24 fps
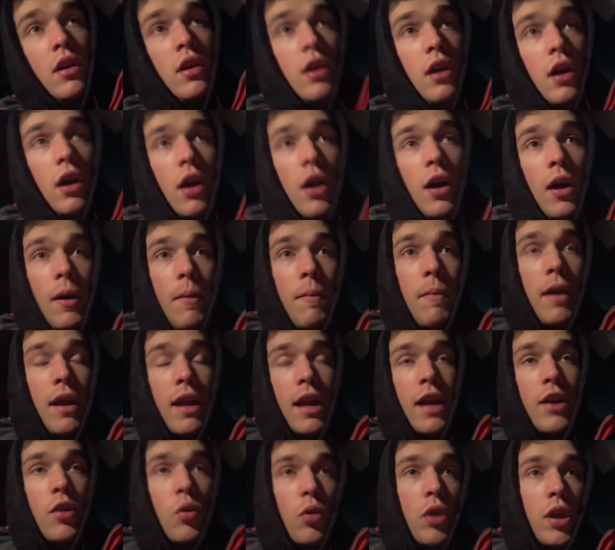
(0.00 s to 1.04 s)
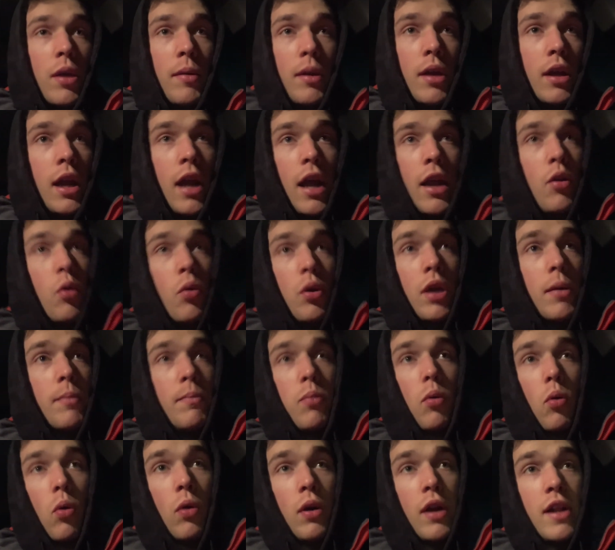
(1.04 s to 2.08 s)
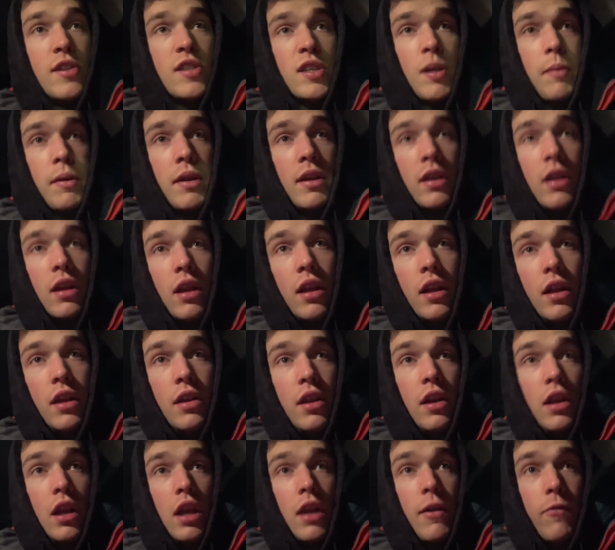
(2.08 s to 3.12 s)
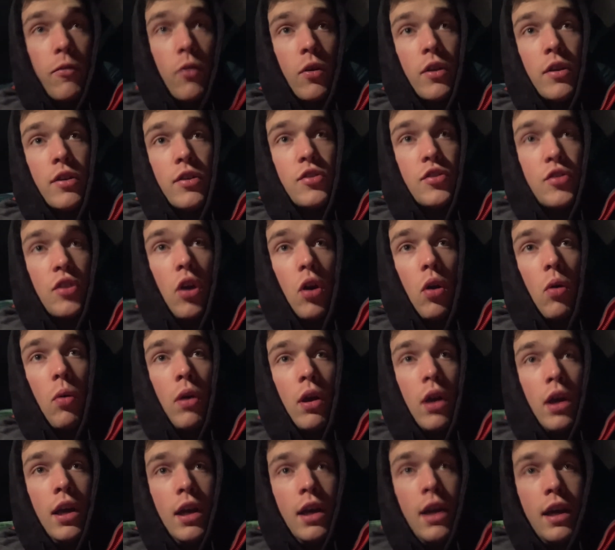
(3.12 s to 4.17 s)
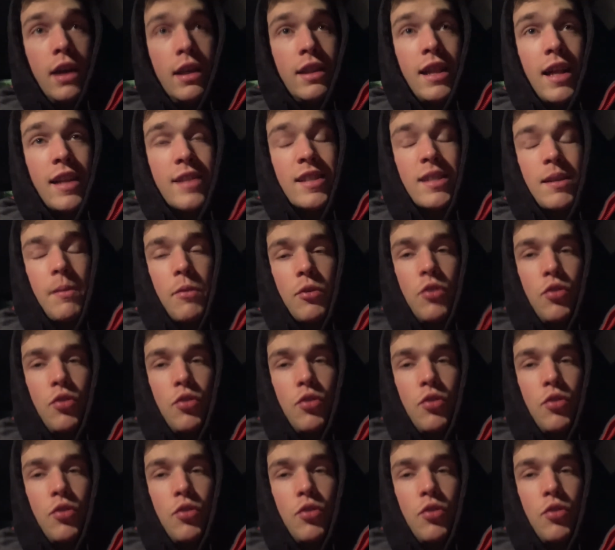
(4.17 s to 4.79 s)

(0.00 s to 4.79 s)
and I don't get bored. It's something different. So that's something to